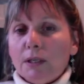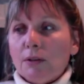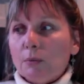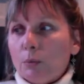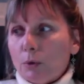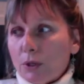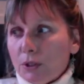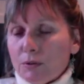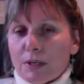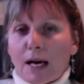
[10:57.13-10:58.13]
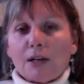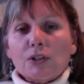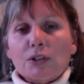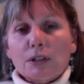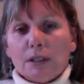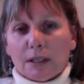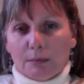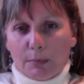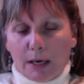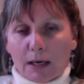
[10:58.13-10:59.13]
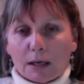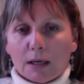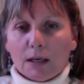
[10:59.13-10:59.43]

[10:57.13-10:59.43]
the more you naturally come back